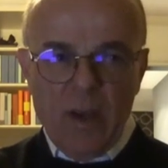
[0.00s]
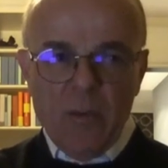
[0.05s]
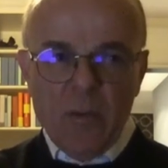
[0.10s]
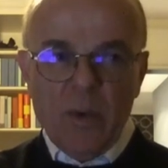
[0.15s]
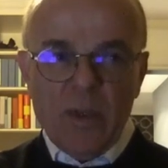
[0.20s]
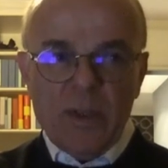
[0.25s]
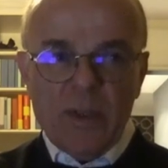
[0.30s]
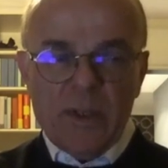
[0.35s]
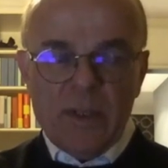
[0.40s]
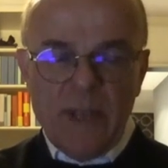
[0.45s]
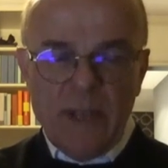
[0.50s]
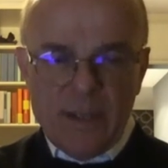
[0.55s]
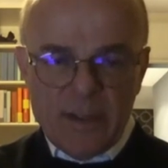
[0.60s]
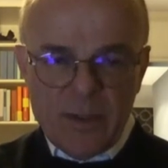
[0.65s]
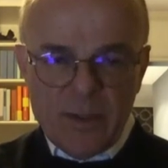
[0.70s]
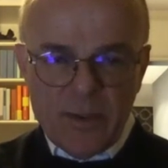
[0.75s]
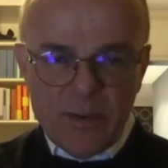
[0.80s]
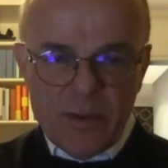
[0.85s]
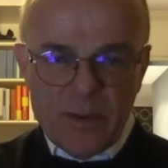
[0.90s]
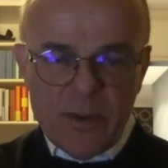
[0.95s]
We
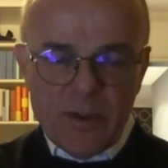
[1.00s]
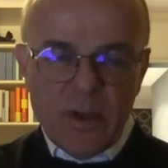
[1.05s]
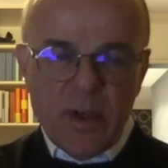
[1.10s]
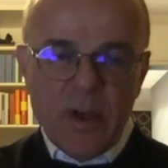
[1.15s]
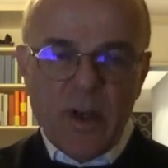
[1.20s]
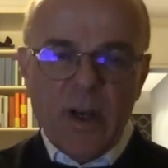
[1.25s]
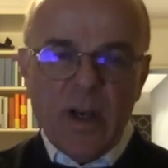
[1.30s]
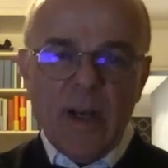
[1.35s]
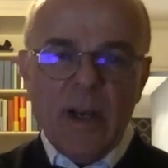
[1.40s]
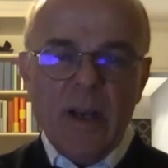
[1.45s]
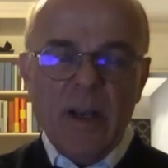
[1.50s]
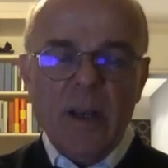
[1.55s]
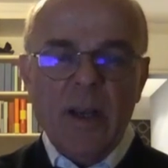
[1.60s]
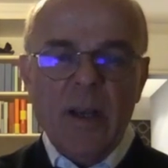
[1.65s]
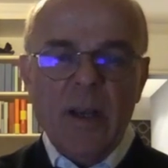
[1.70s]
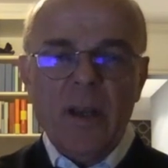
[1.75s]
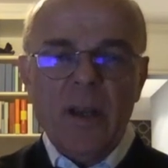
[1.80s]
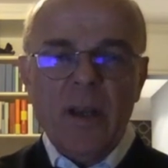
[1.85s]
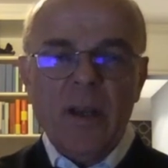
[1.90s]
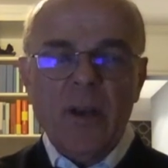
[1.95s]
tested
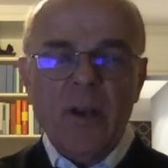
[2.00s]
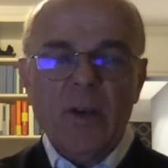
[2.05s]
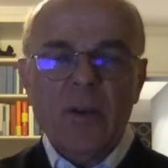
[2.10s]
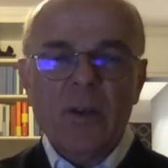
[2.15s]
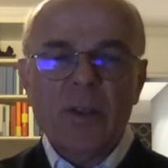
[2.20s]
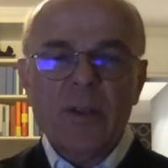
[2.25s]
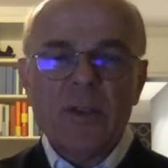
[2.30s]
early